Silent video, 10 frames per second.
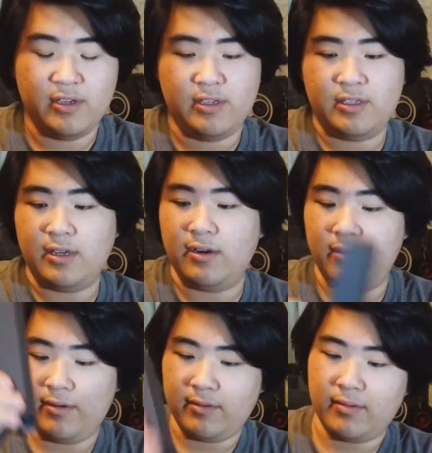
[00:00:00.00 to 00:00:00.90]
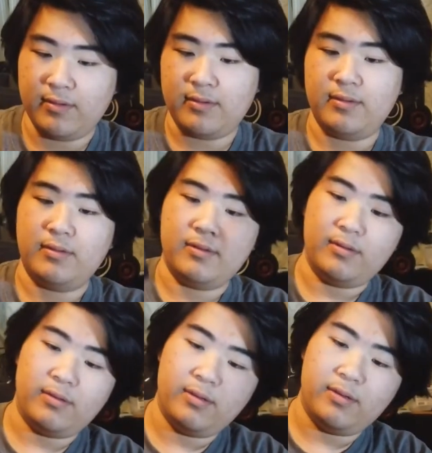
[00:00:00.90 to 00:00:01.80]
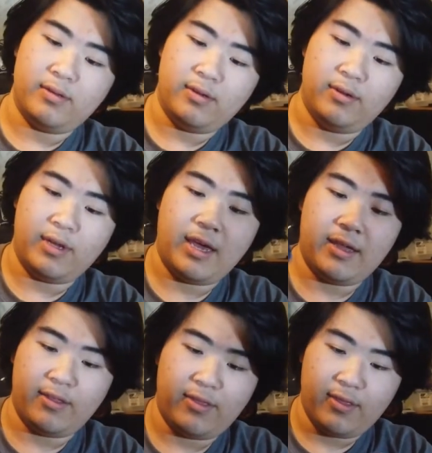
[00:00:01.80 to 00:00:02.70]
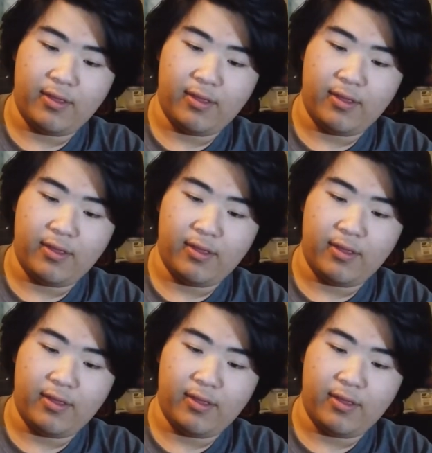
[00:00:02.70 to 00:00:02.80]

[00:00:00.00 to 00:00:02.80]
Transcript: So you get